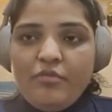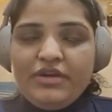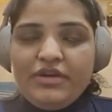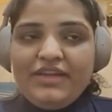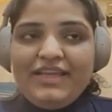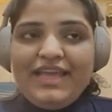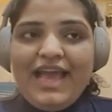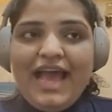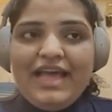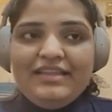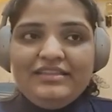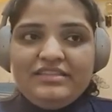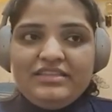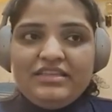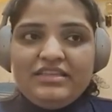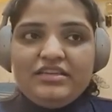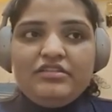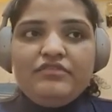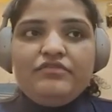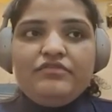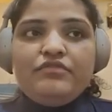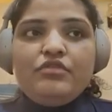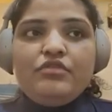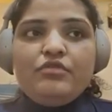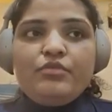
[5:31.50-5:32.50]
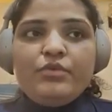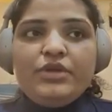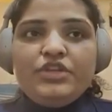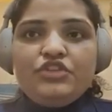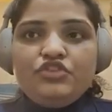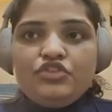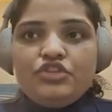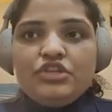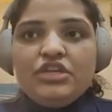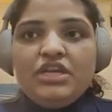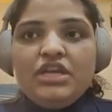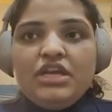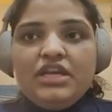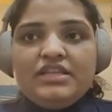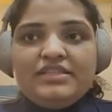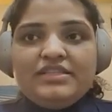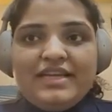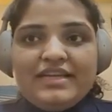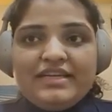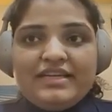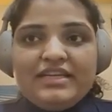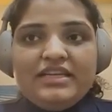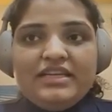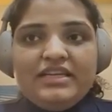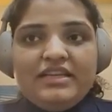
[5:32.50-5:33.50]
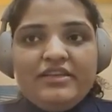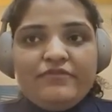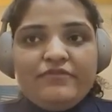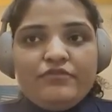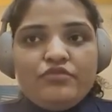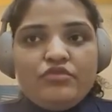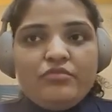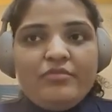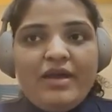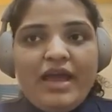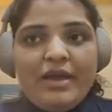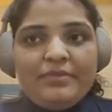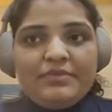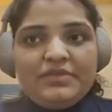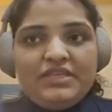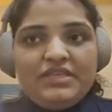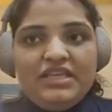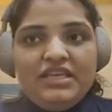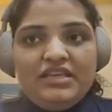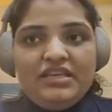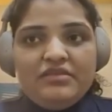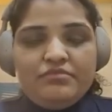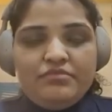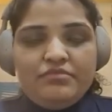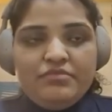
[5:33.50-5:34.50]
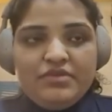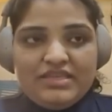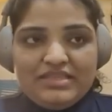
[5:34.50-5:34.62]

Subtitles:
cancer for which sentinel lymph node biopsy